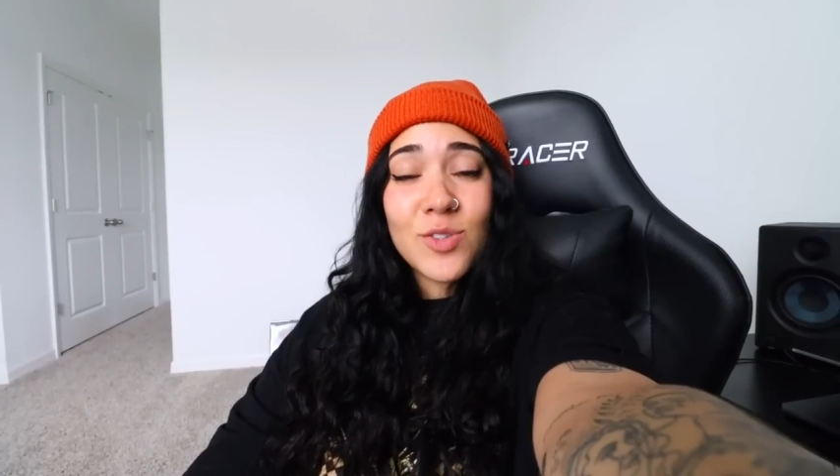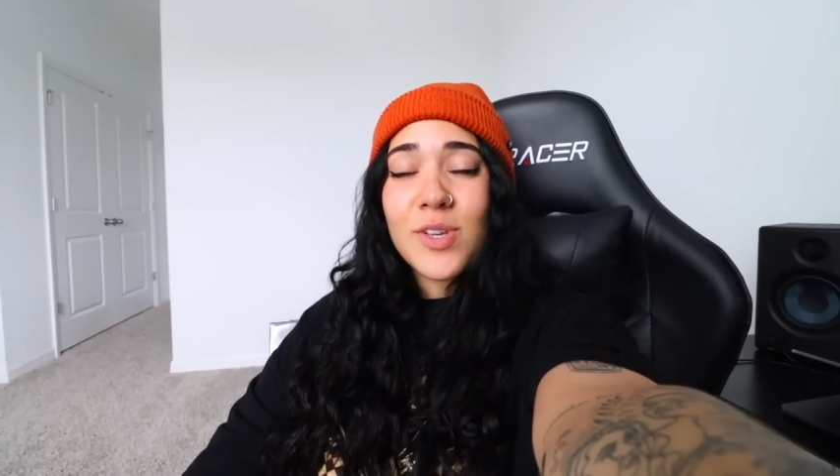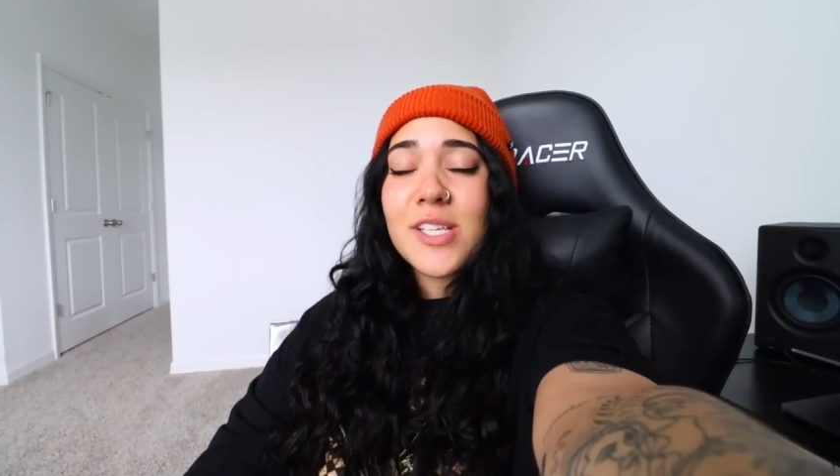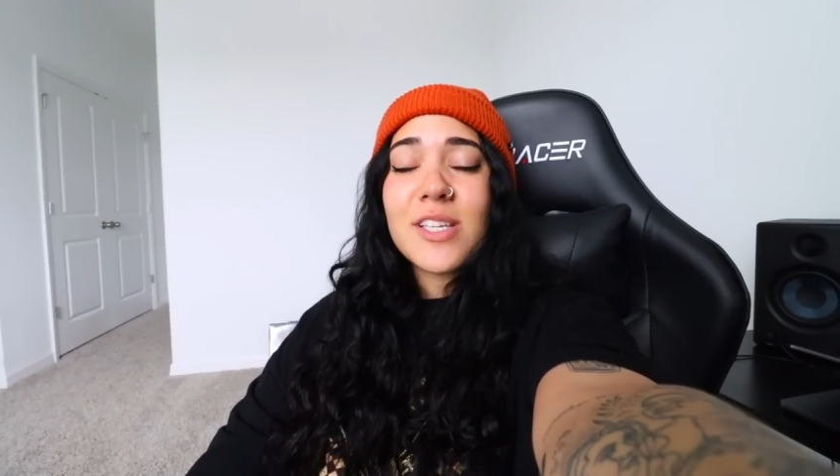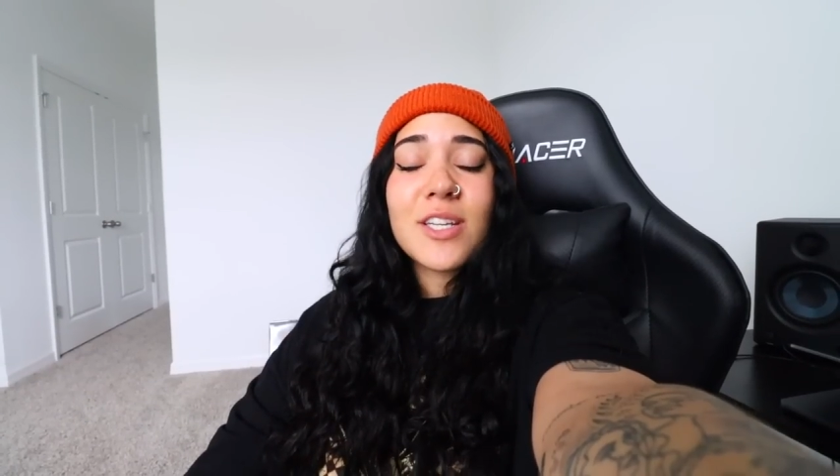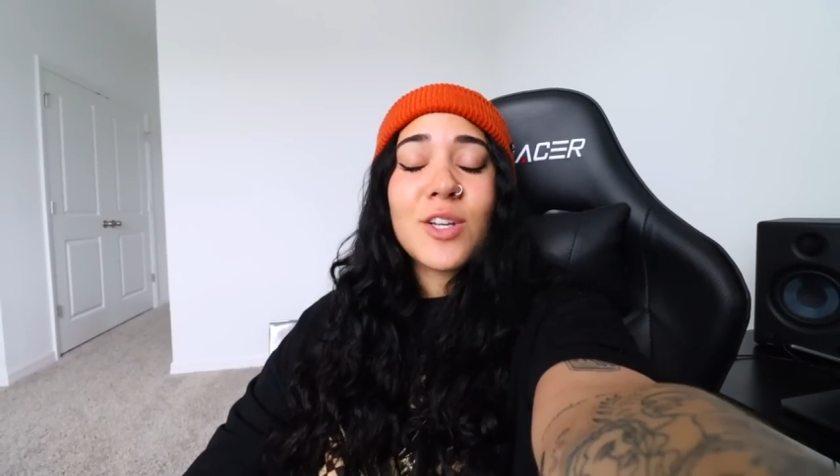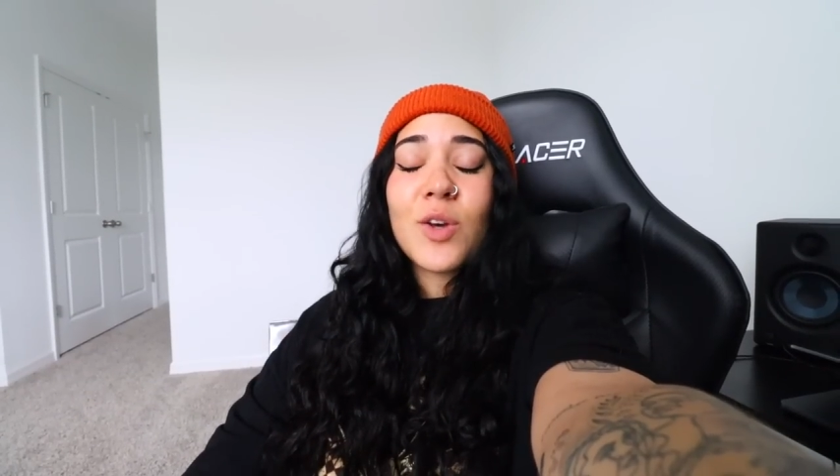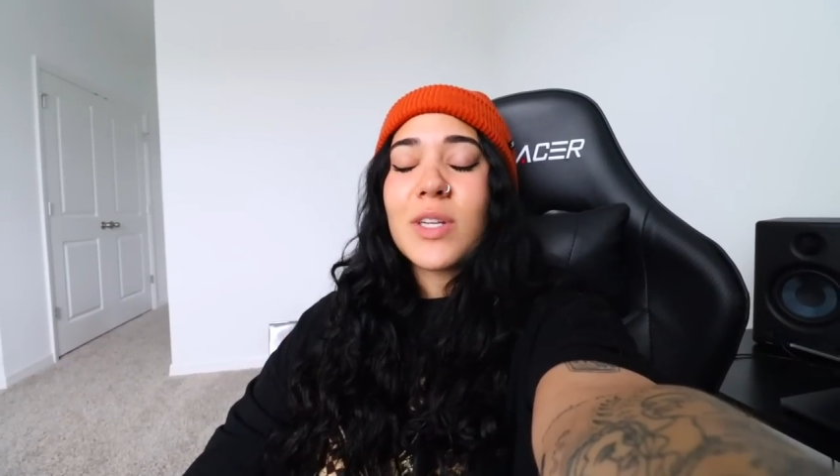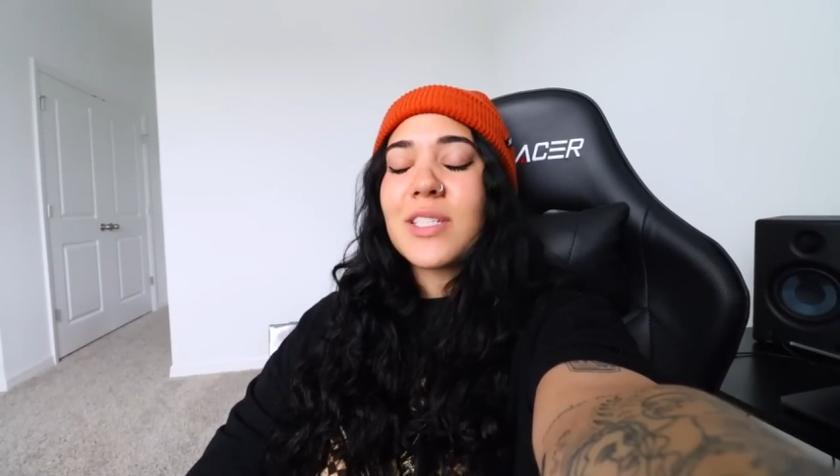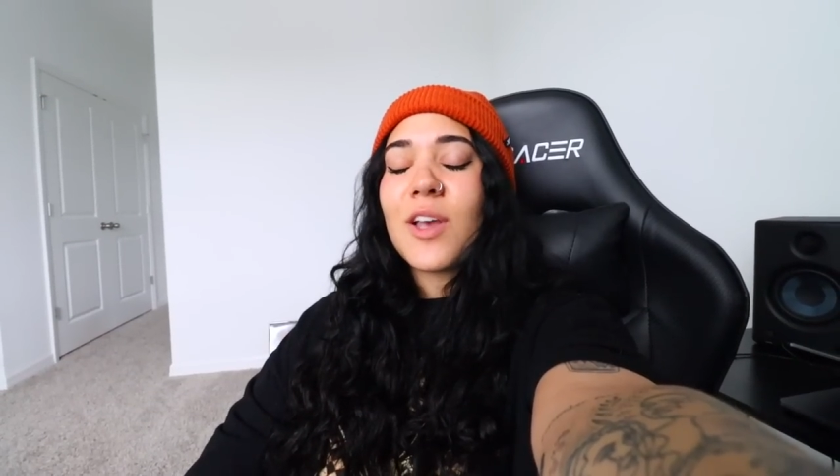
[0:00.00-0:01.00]
so he's gonna
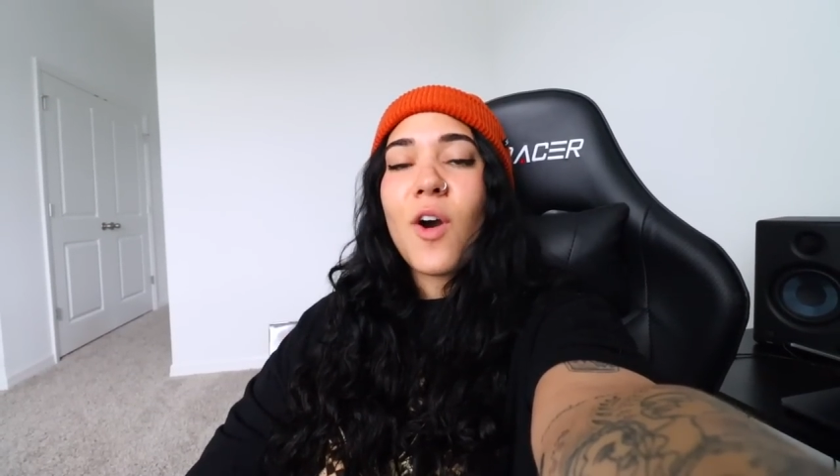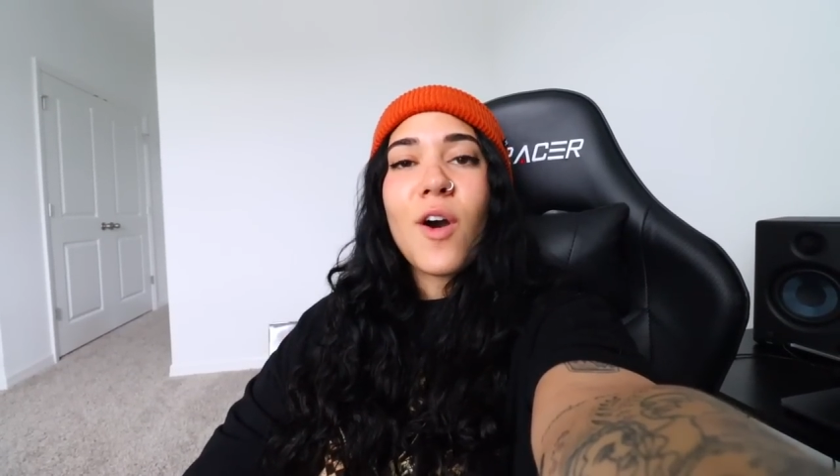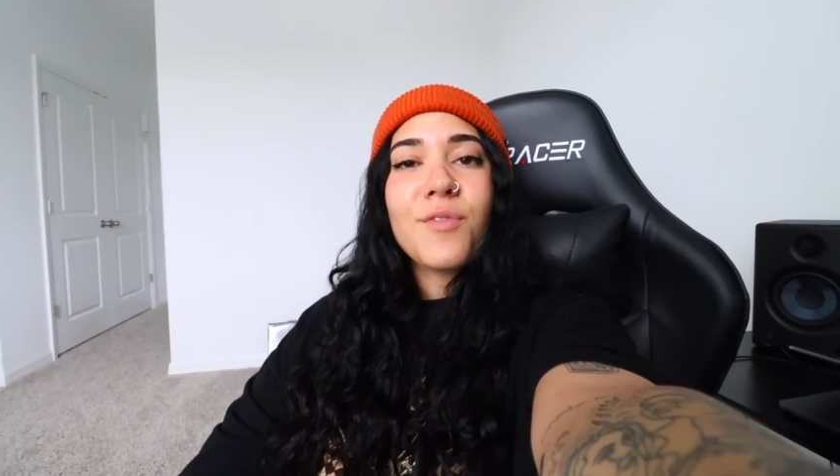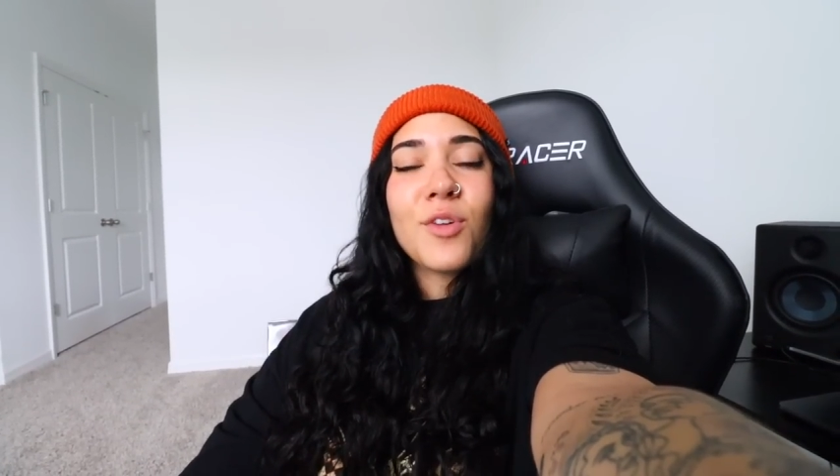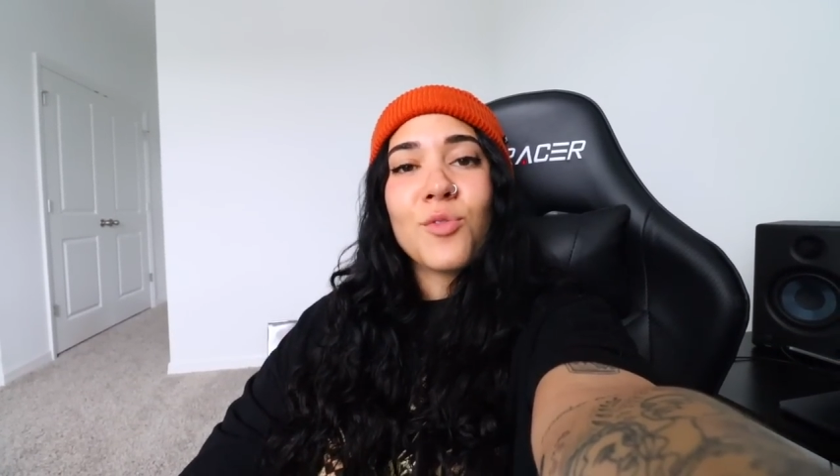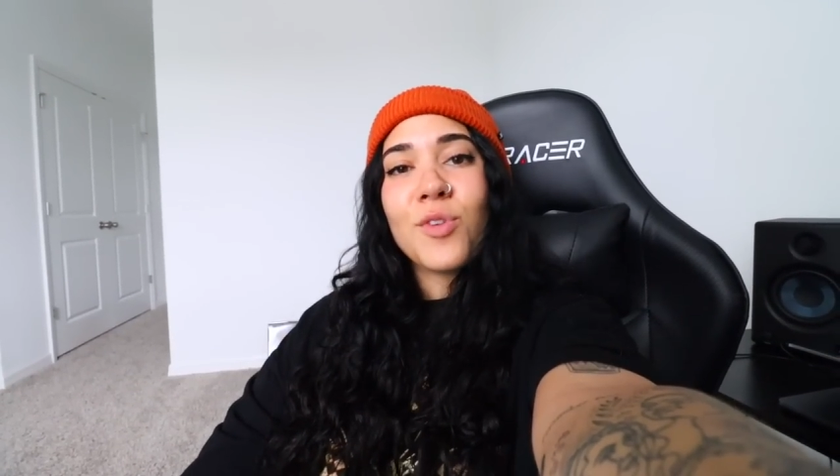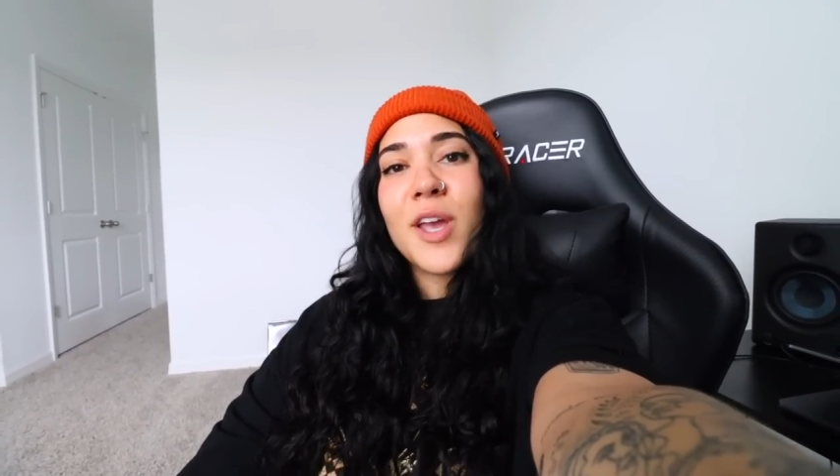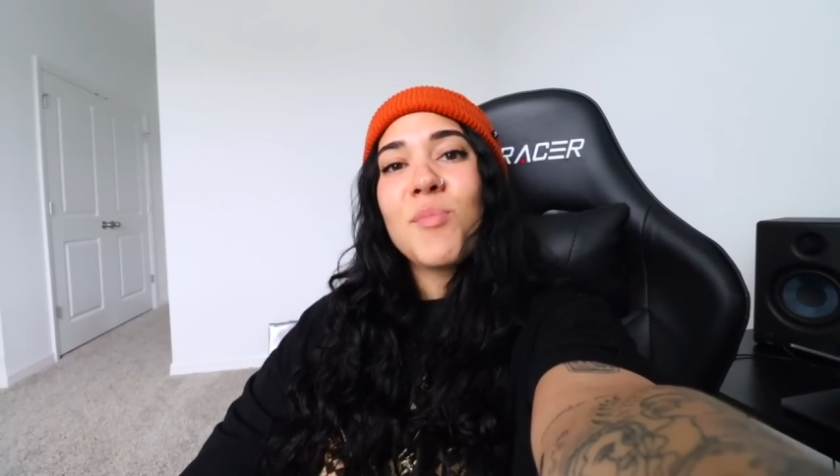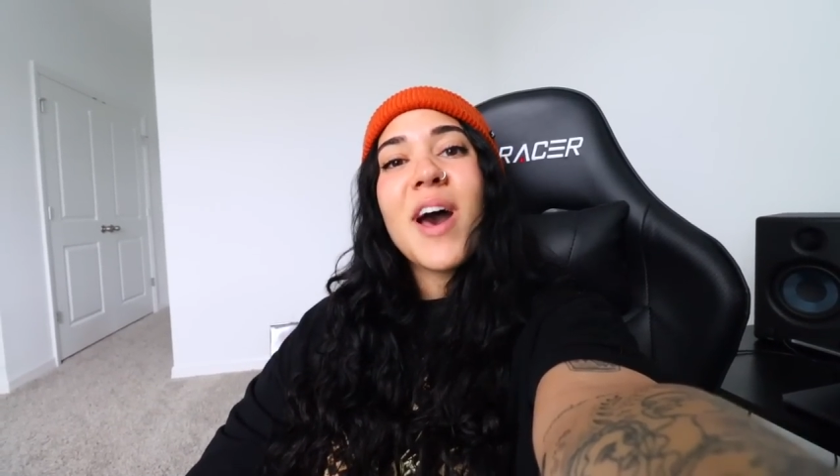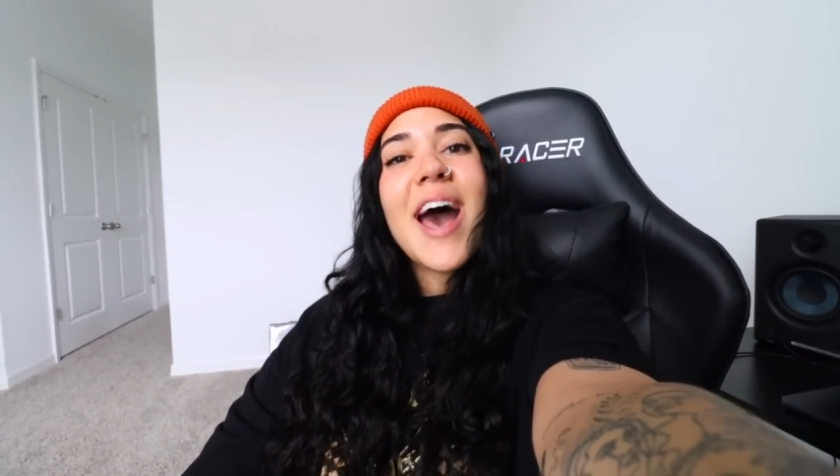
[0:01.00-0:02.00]
notice it off the rip.